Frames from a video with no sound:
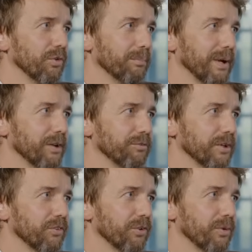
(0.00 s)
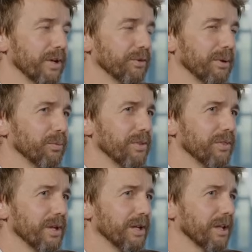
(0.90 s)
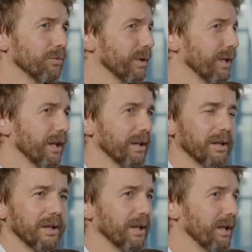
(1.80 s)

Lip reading: some benefits to it, but we think that we can